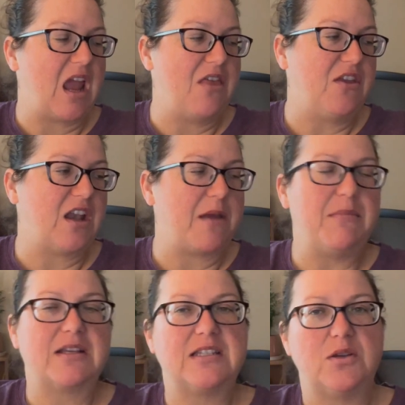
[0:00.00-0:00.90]
then I
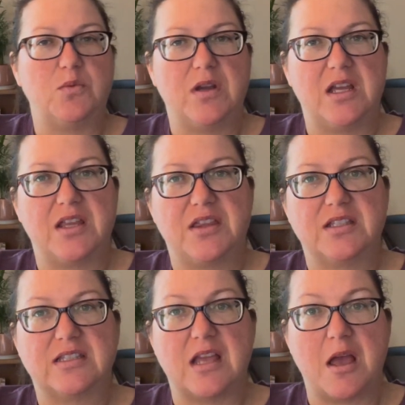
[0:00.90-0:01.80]
mixed it with
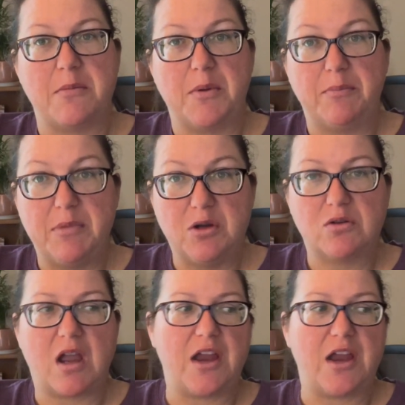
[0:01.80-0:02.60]
some milk.